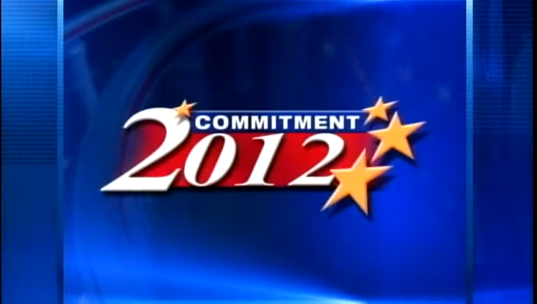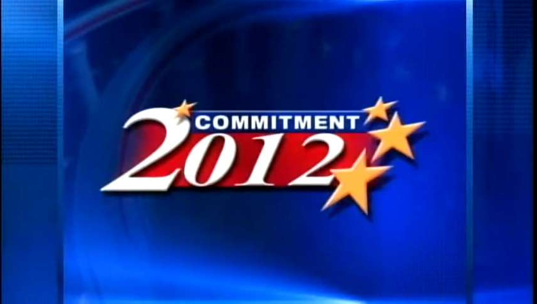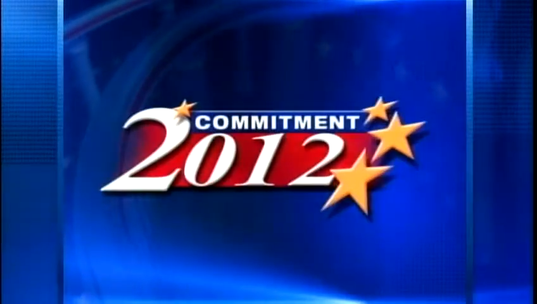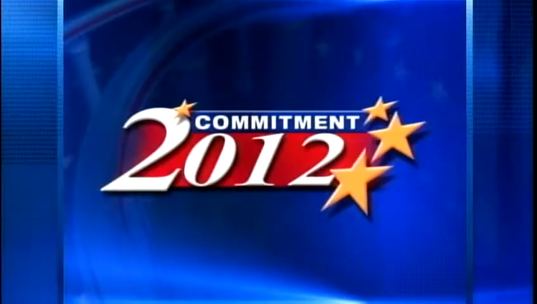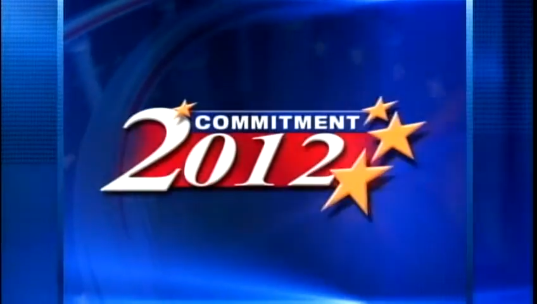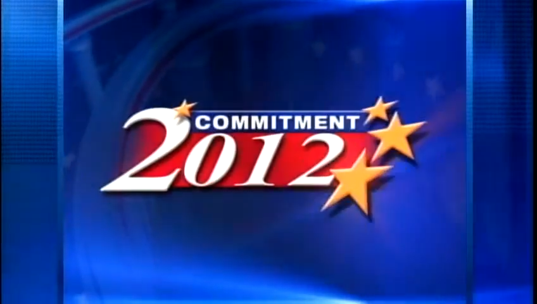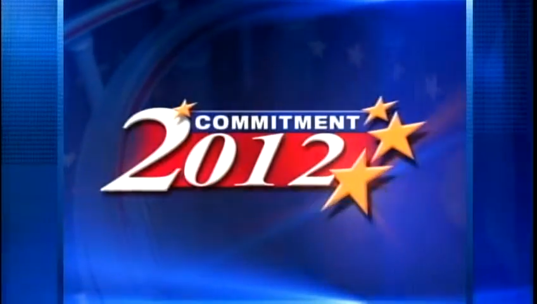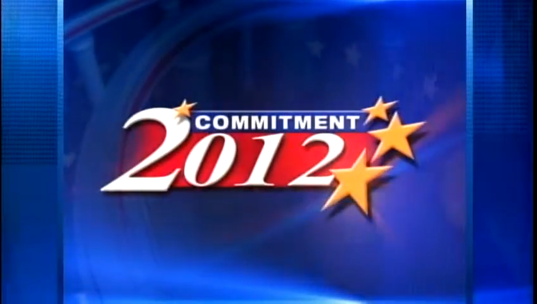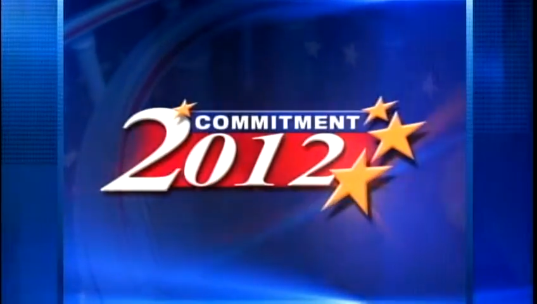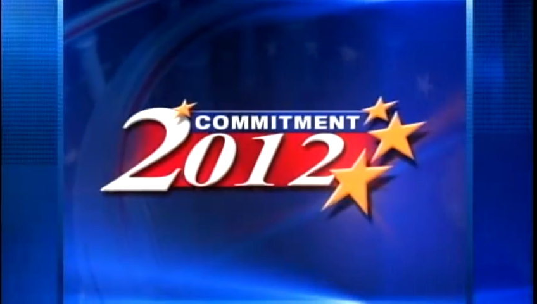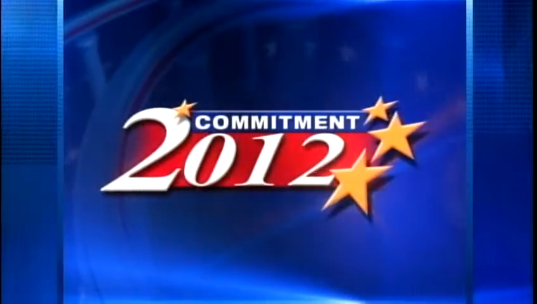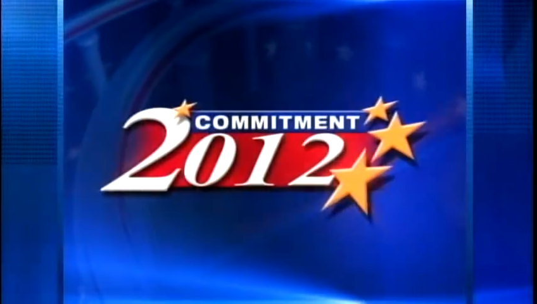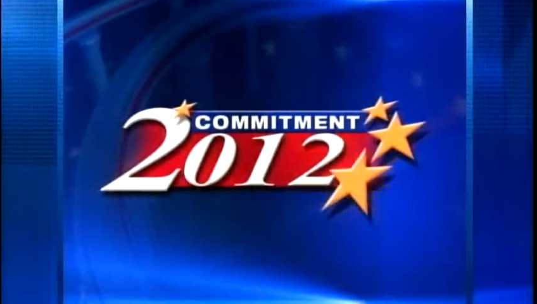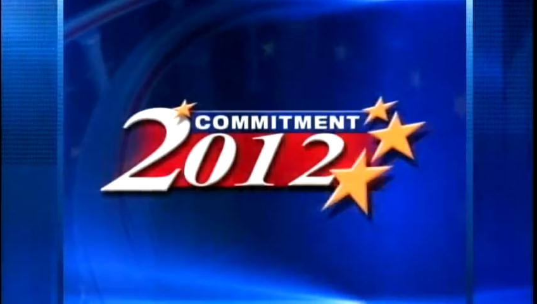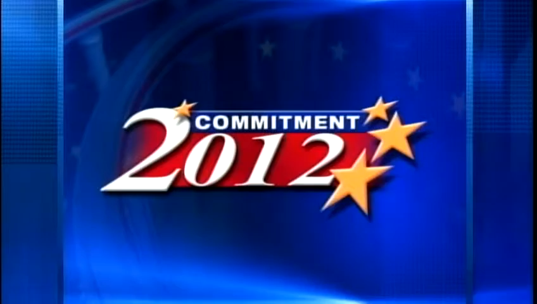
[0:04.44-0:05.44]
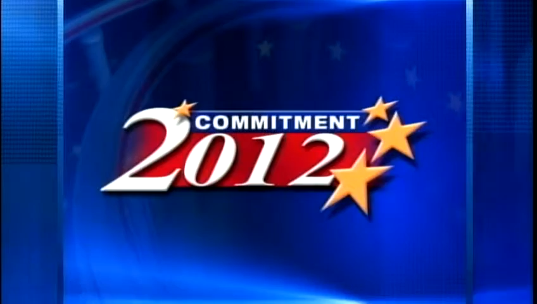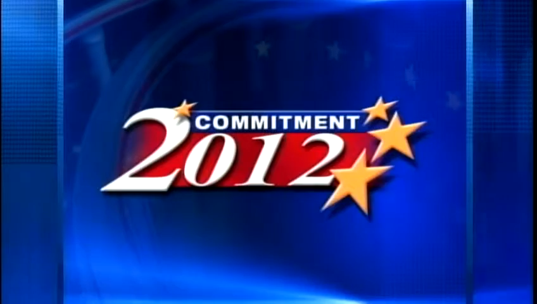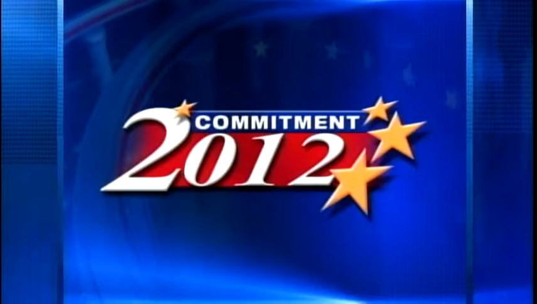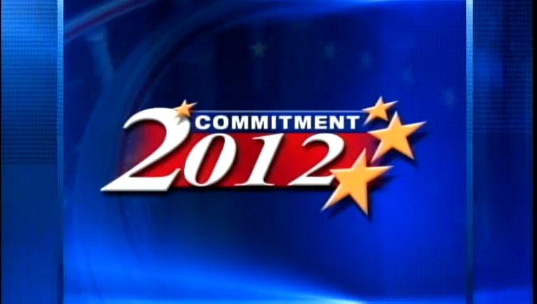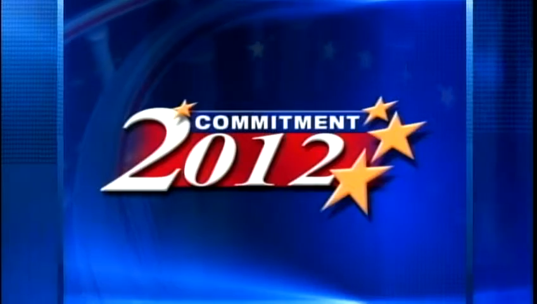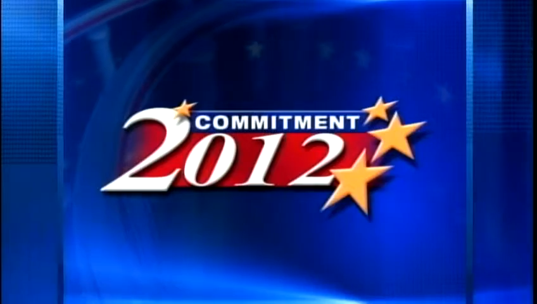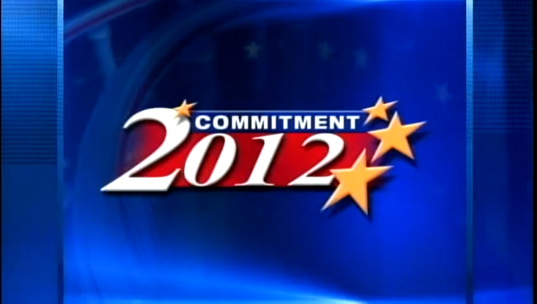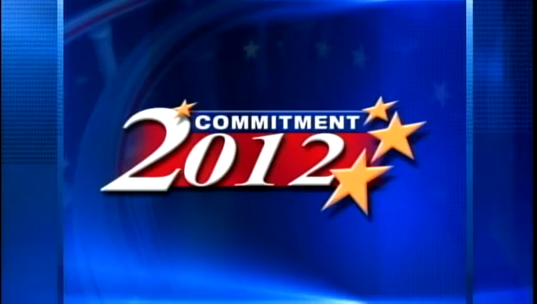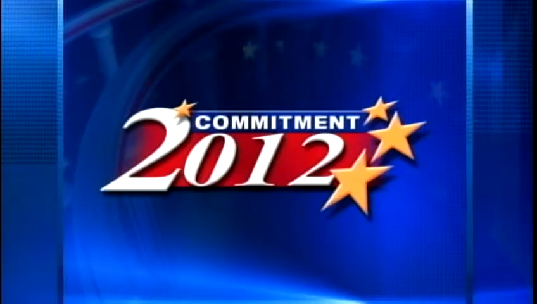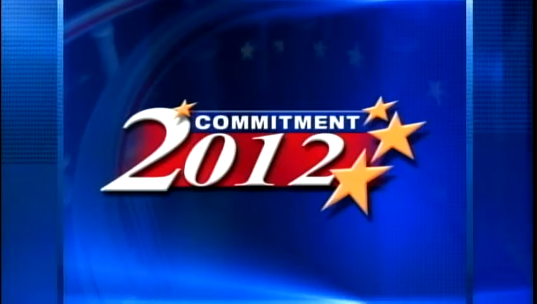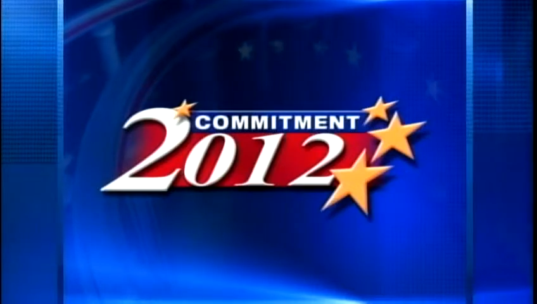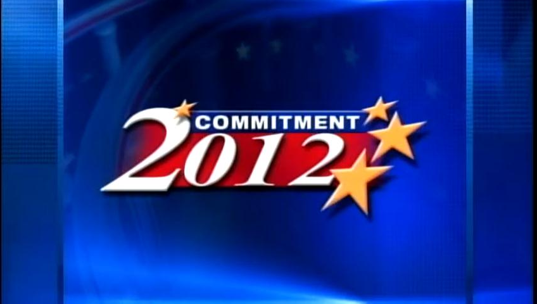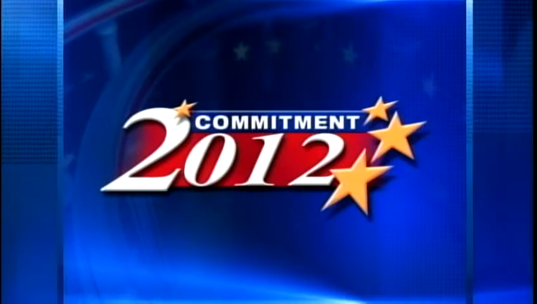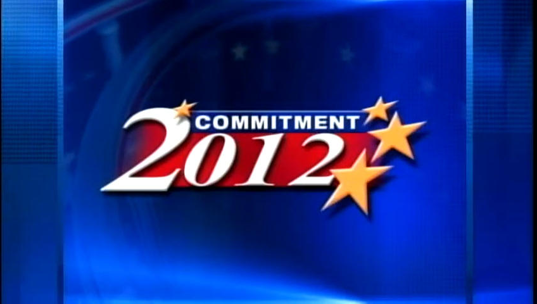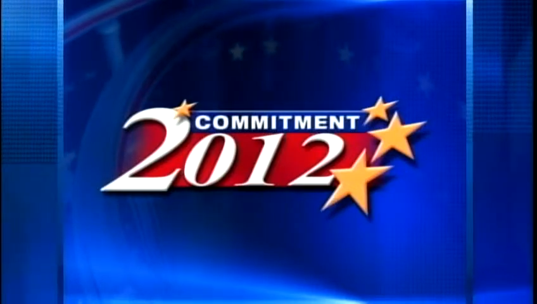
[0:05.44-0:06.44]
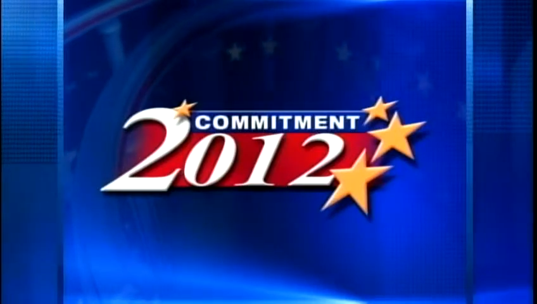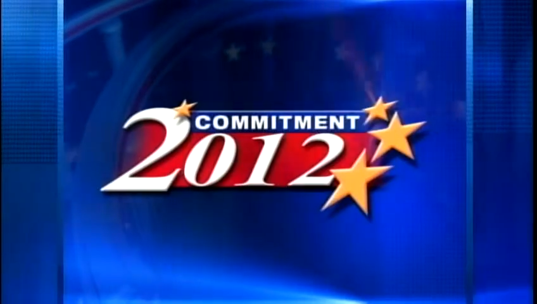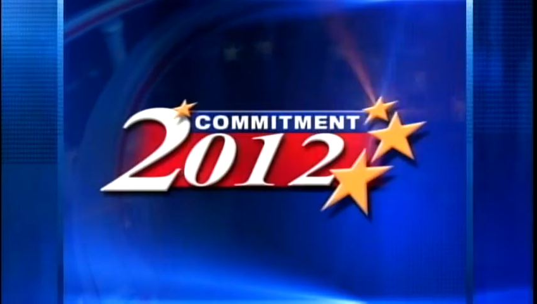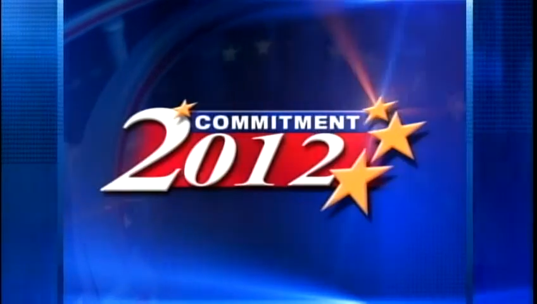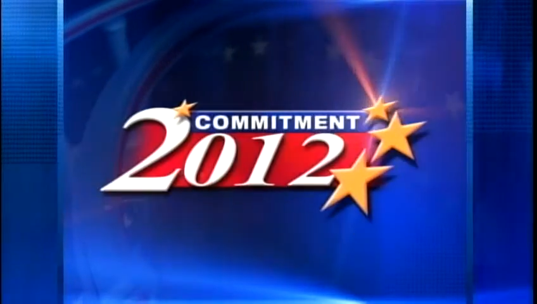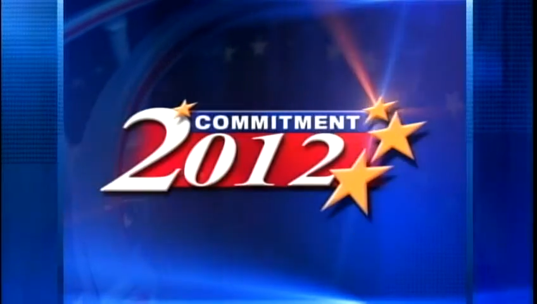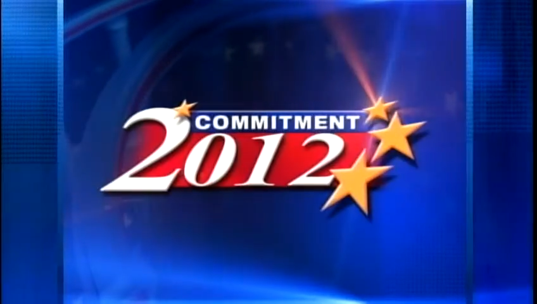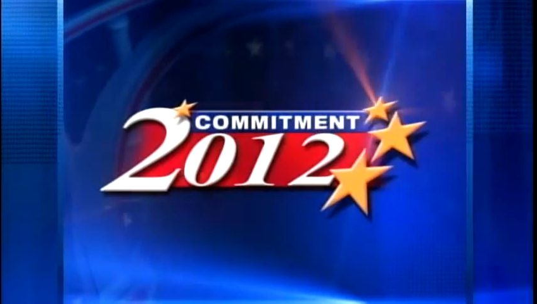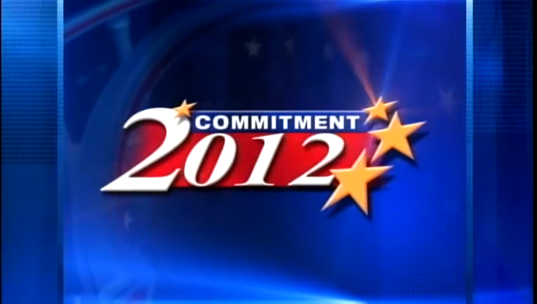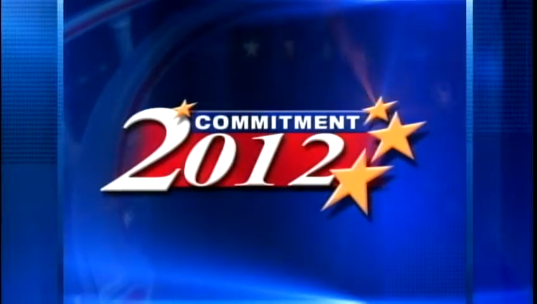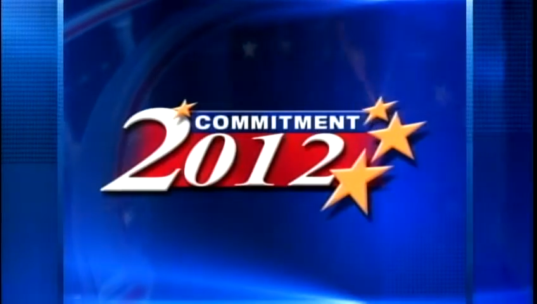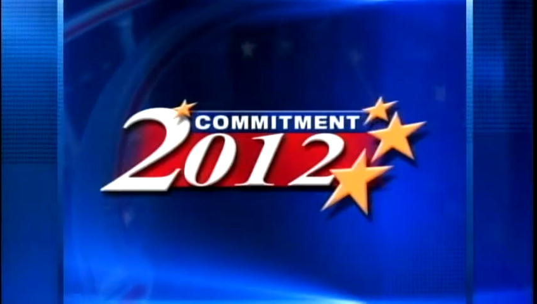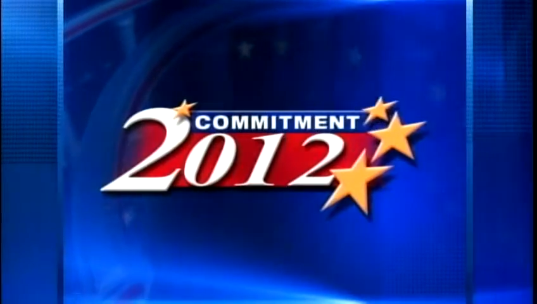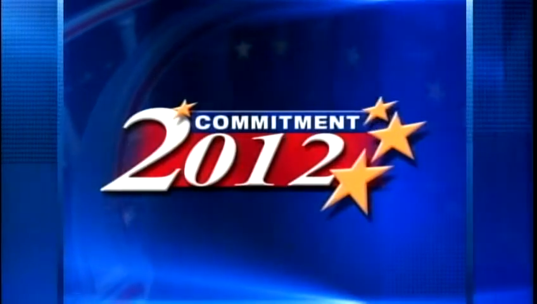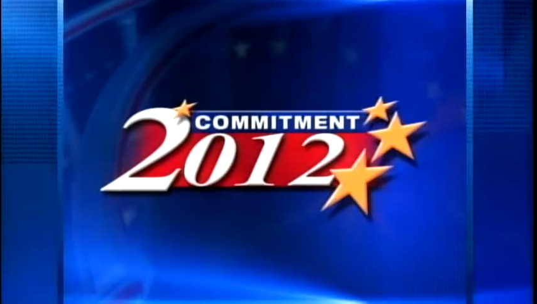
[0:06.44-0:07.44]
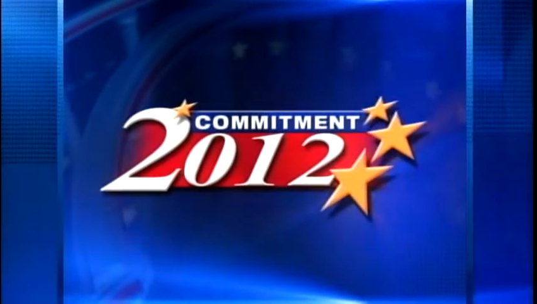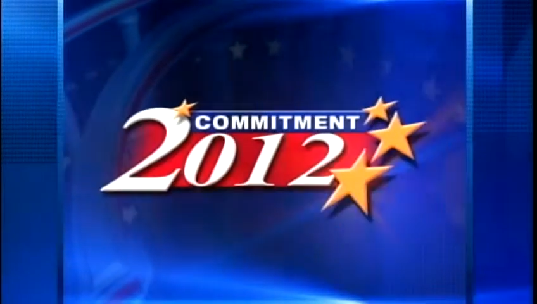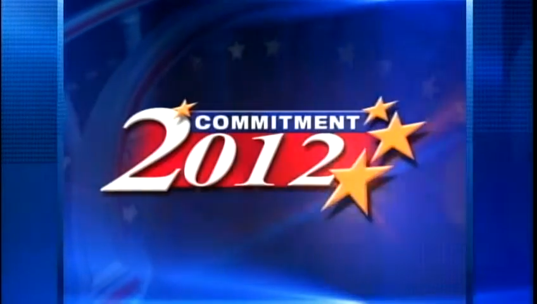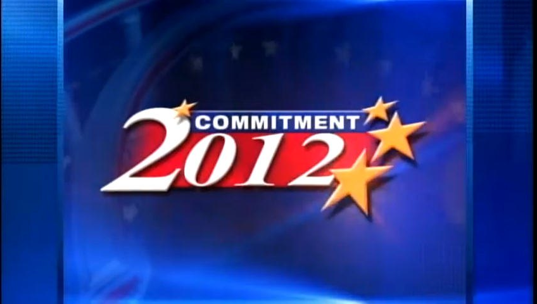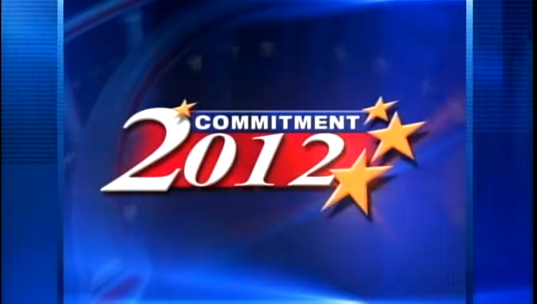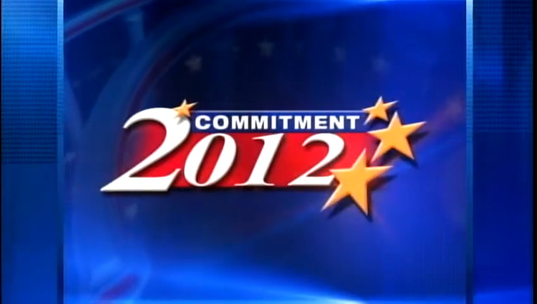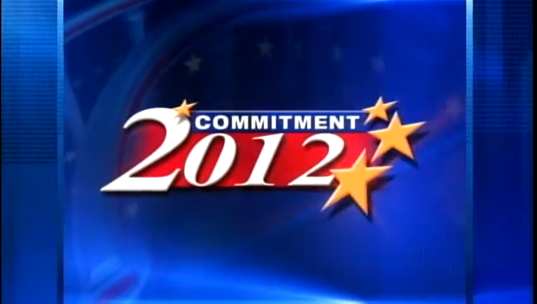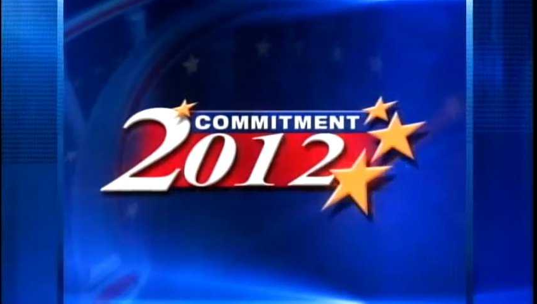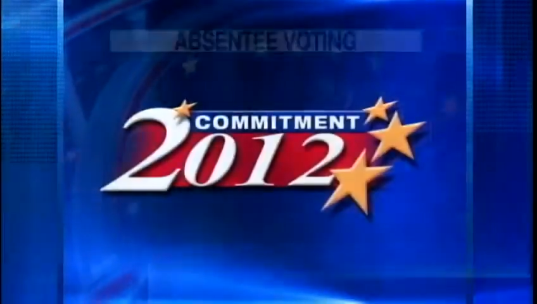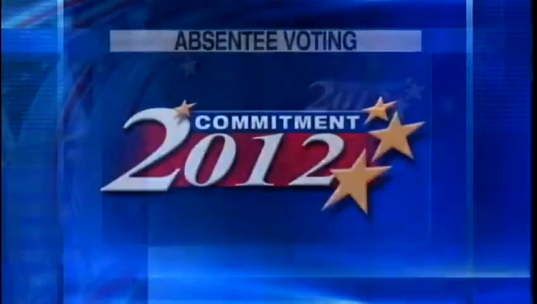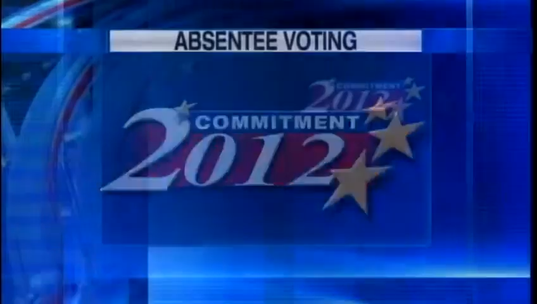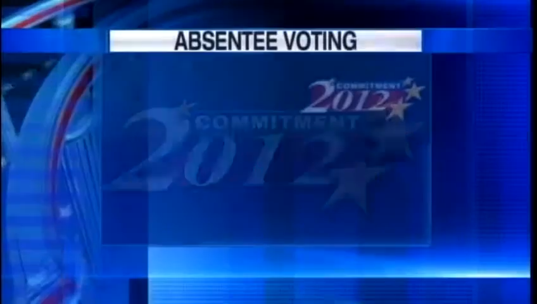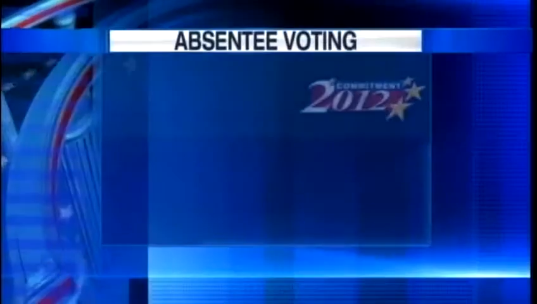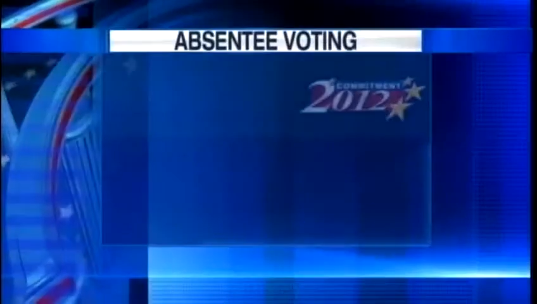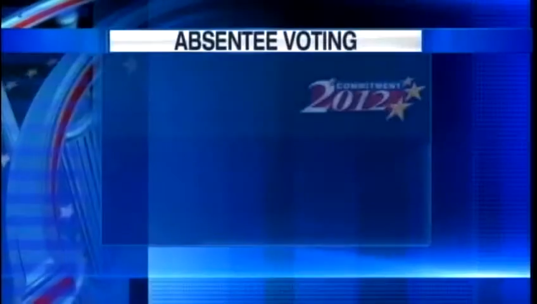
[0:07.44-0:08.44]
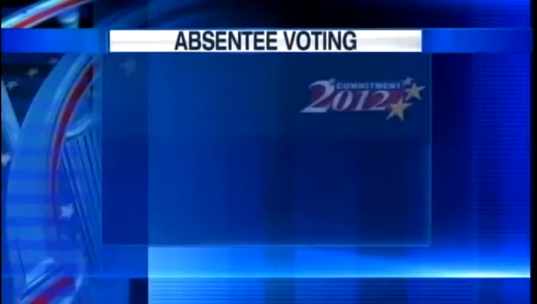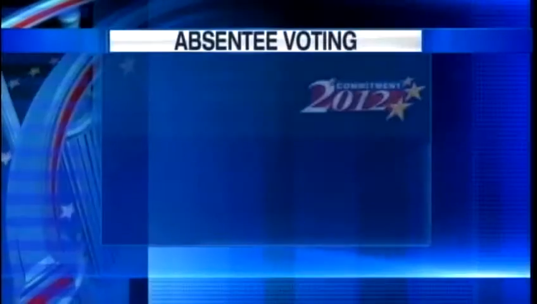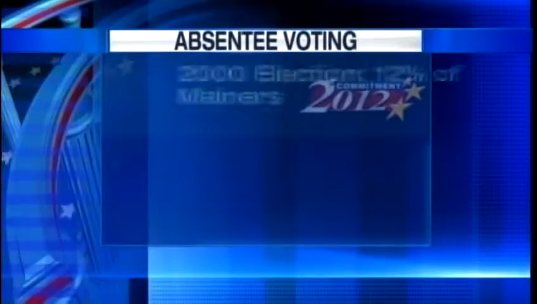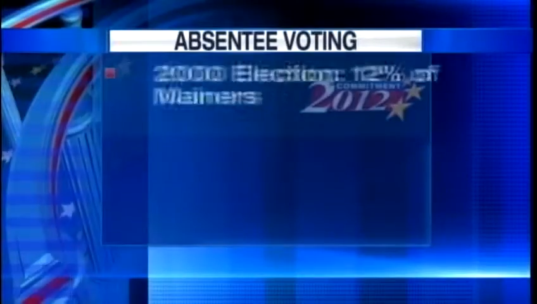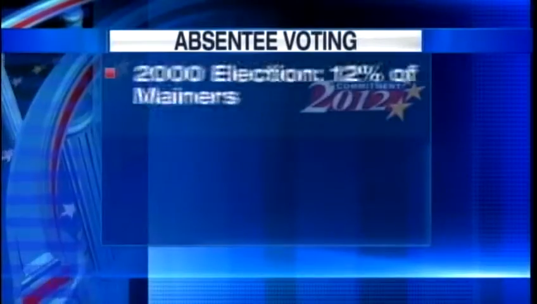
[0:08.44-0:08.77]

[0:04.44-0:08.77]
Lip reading: (no speaker visible)